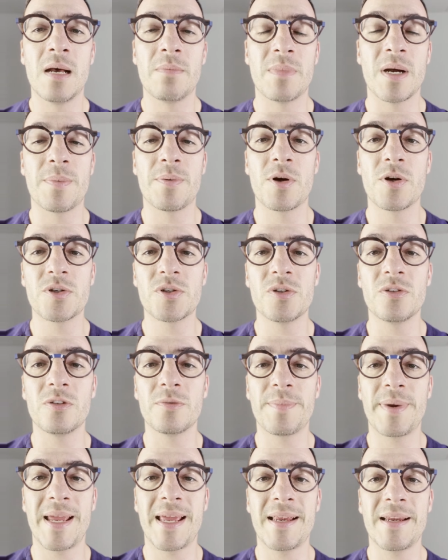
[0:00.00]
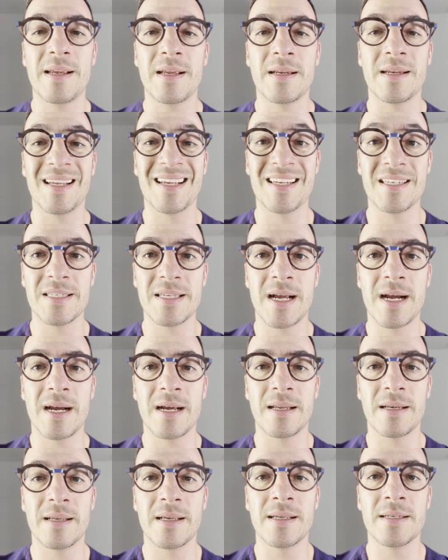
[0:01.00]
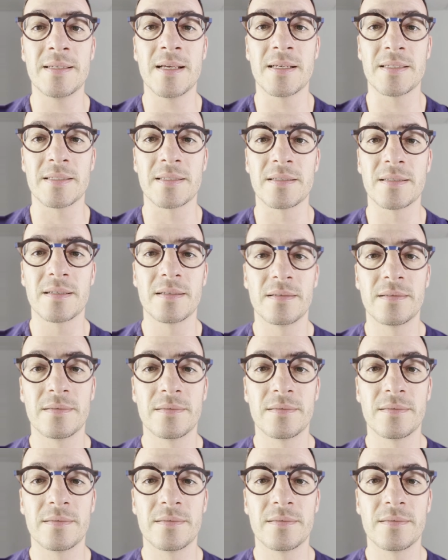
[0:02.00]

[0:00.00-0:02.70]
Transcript: My personal opinion is that it doesn't.